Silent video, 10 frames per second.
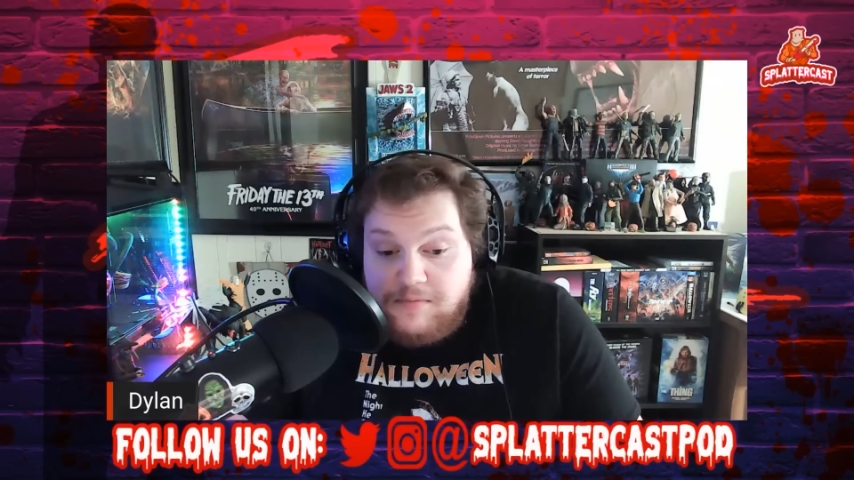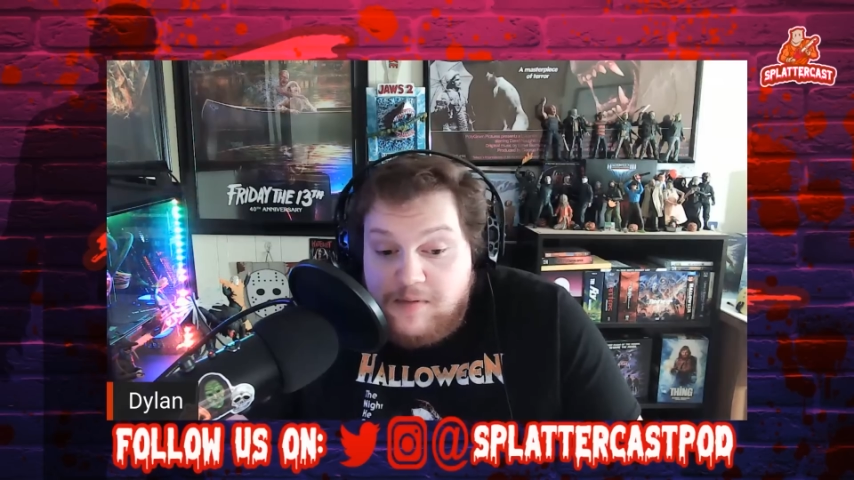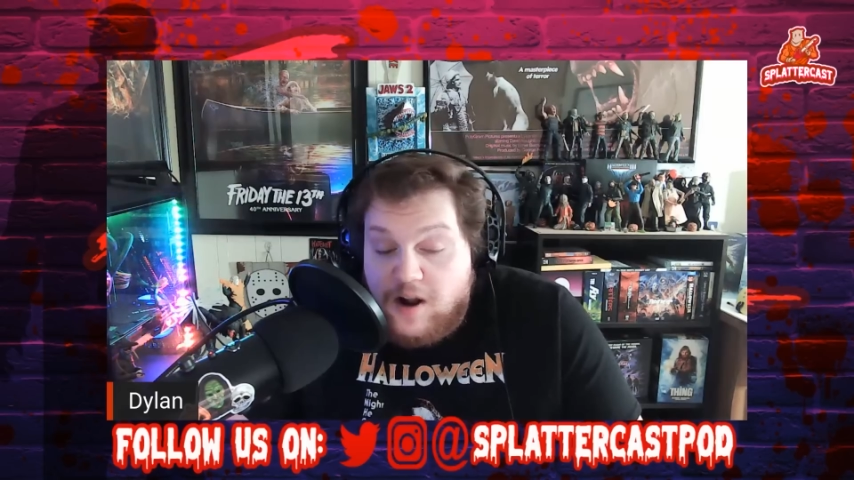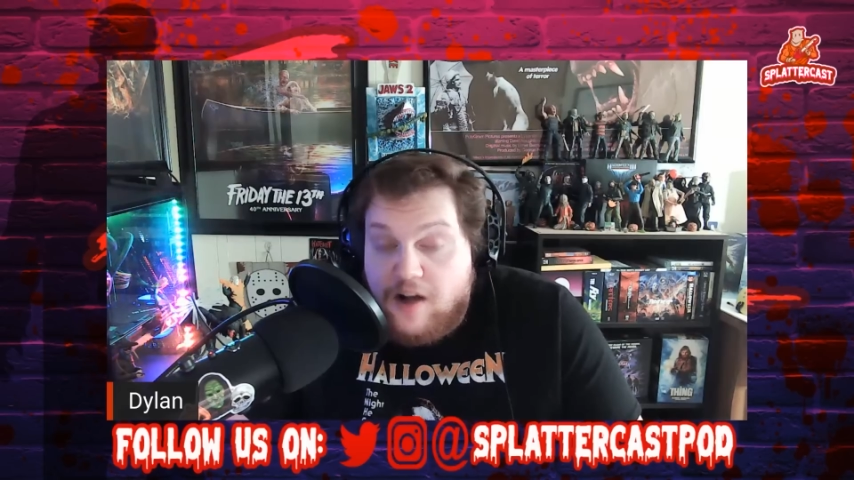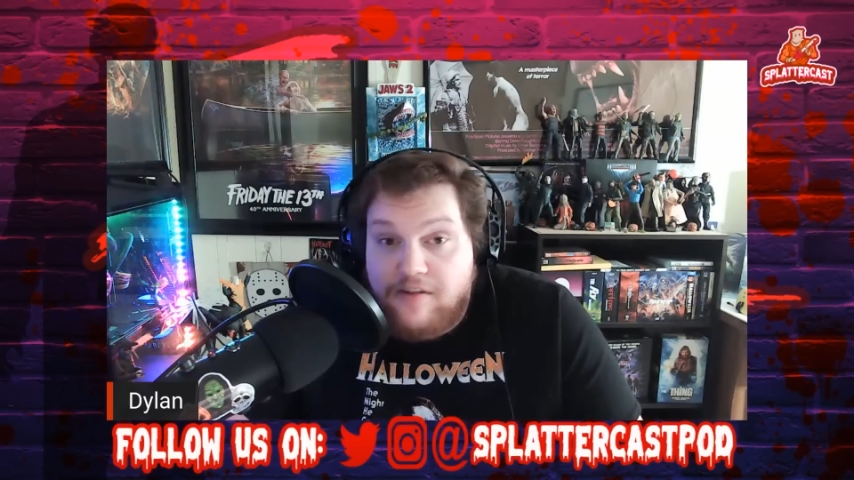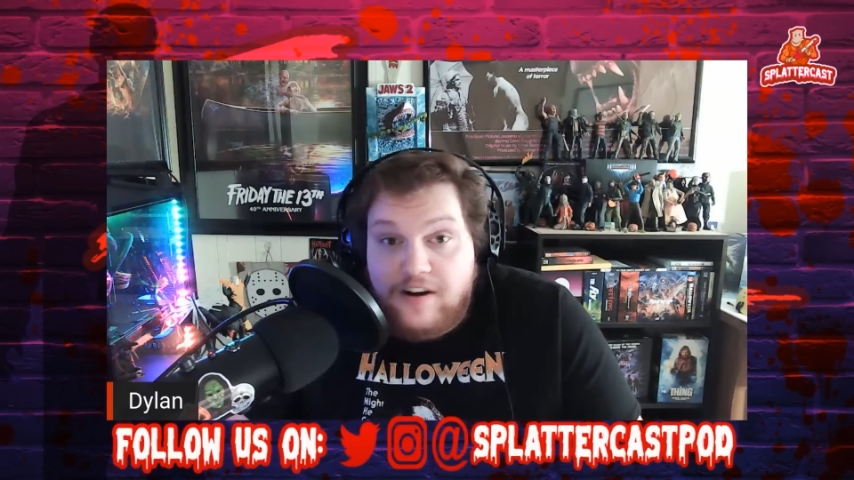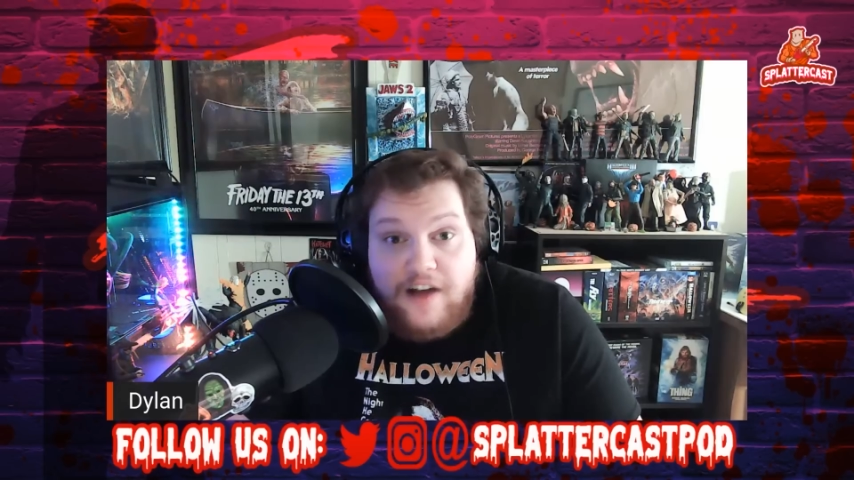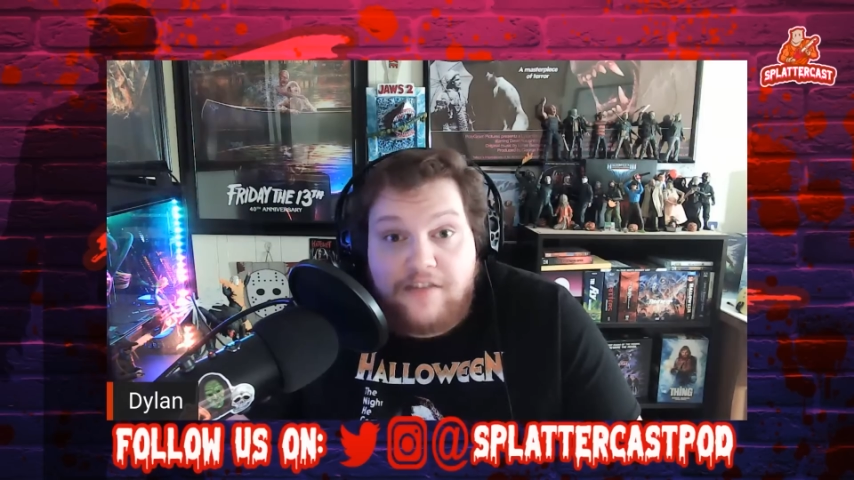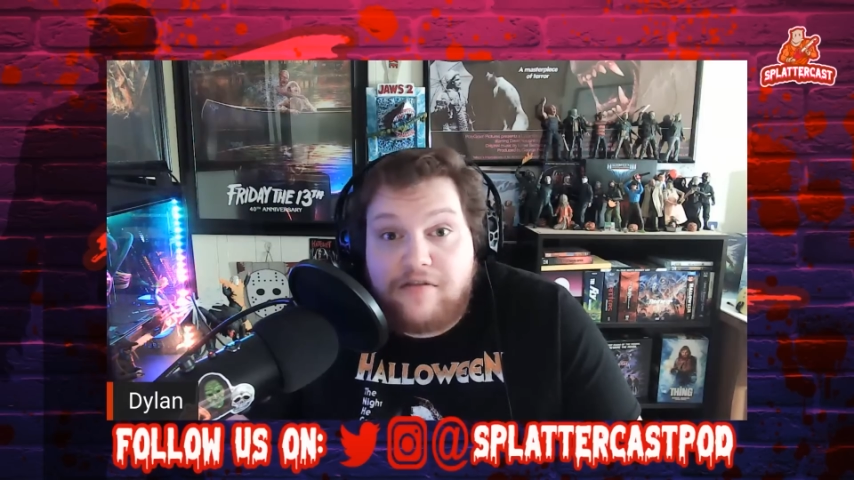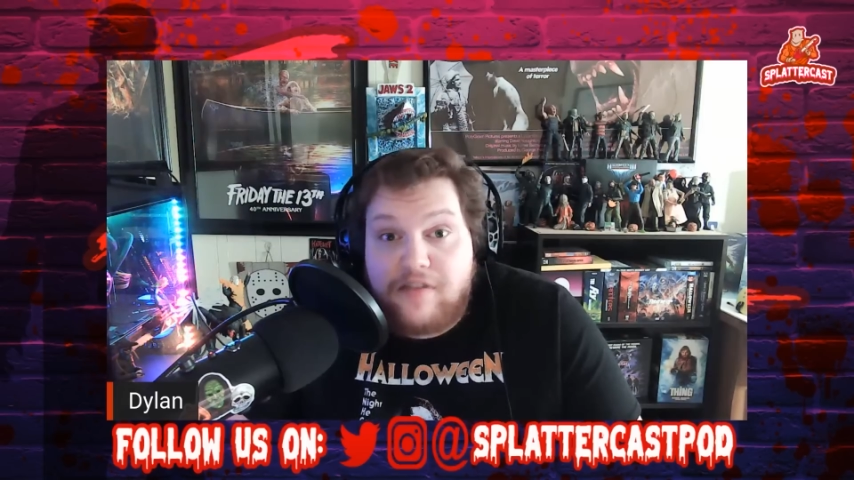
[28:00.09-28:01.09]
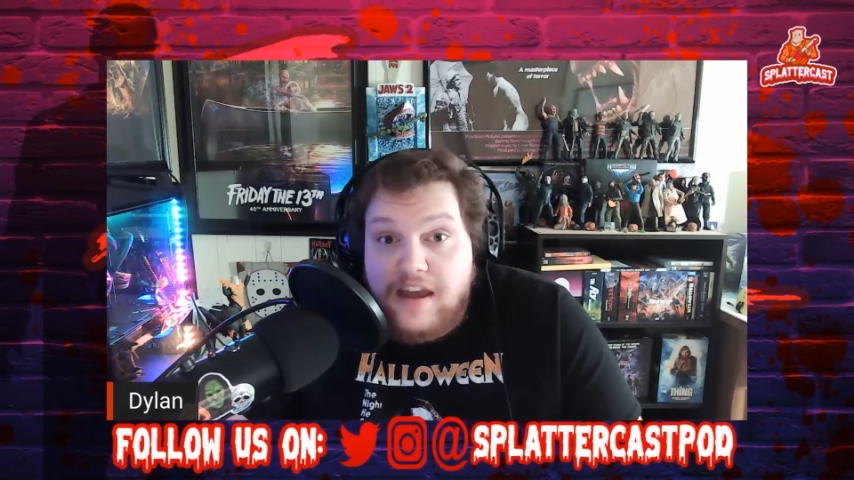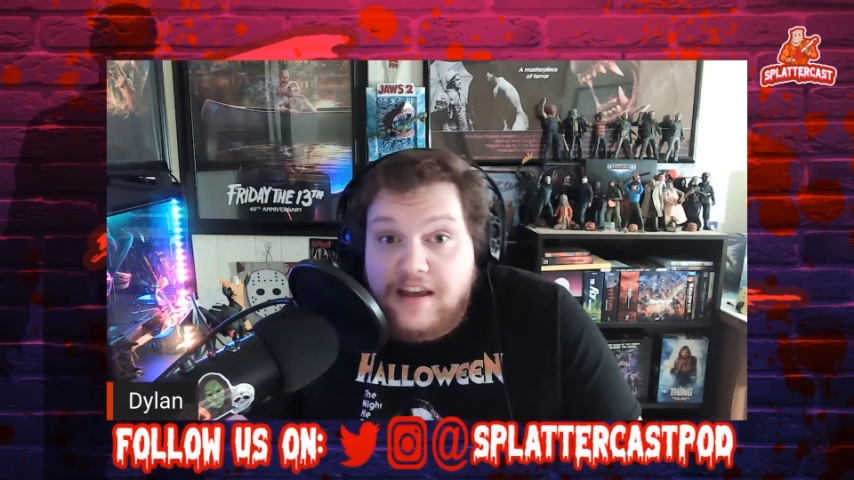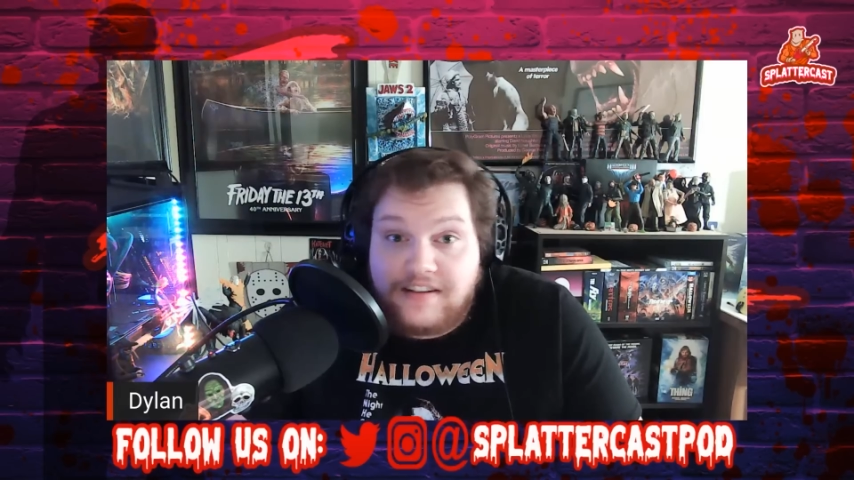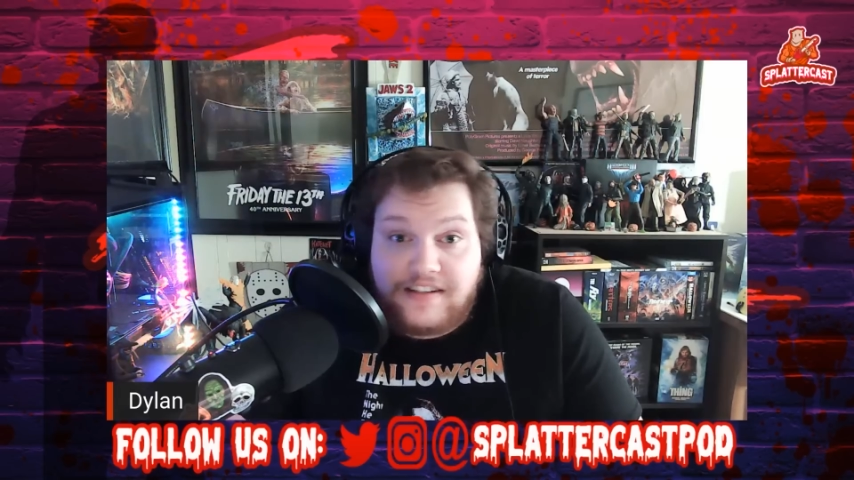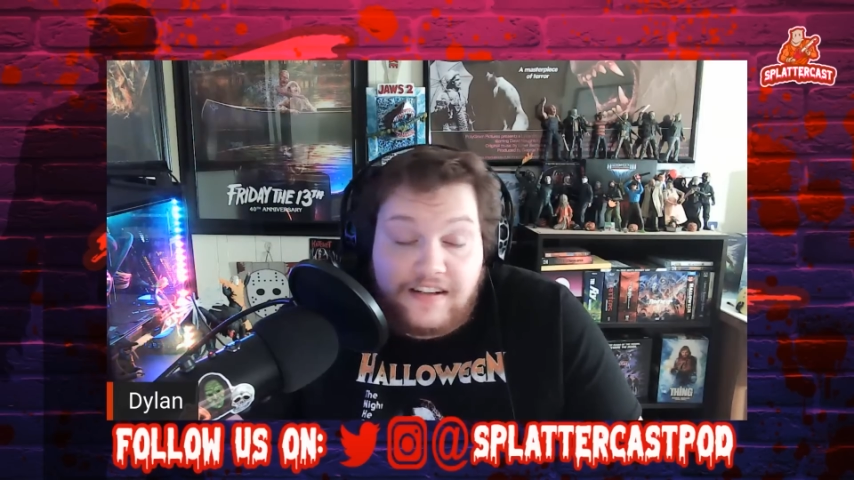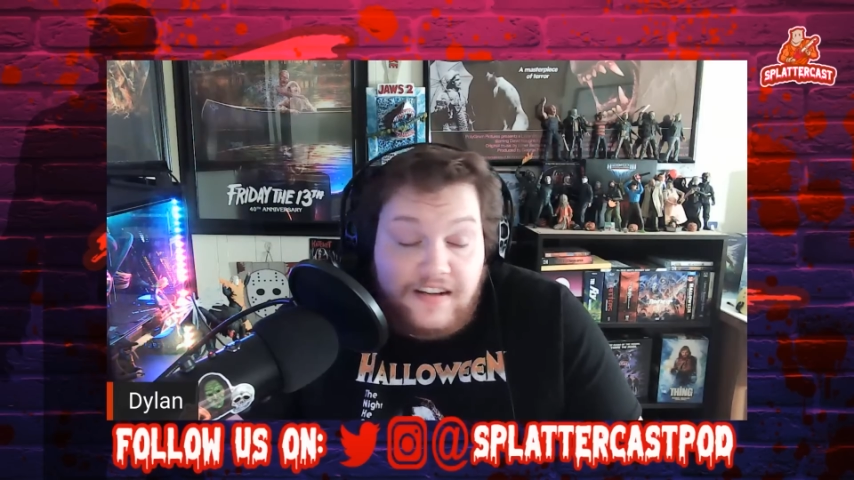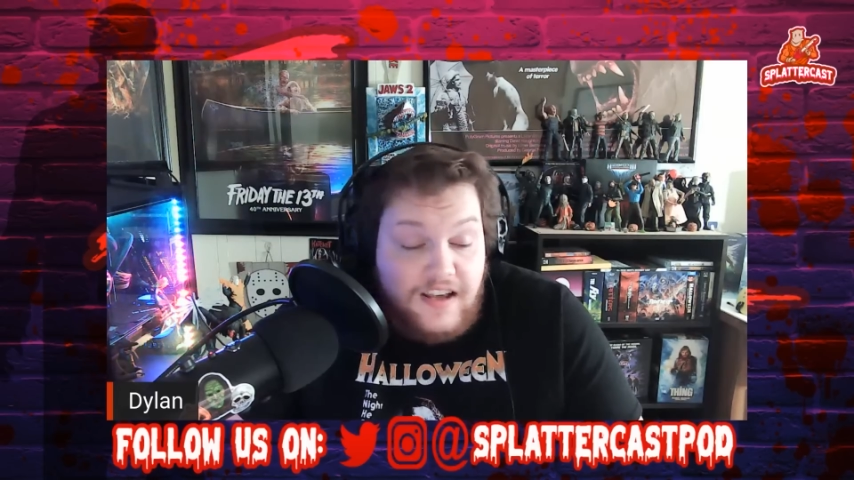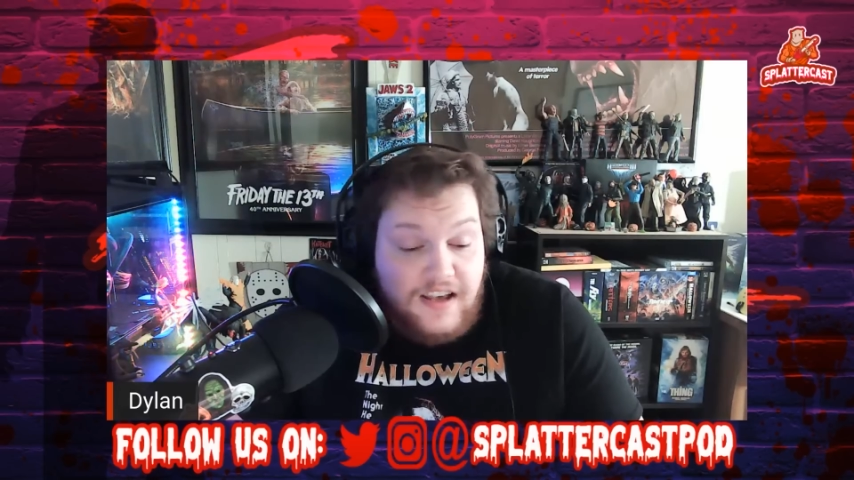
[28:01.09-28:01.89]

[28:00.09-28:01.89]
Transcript: spin off into other things. And,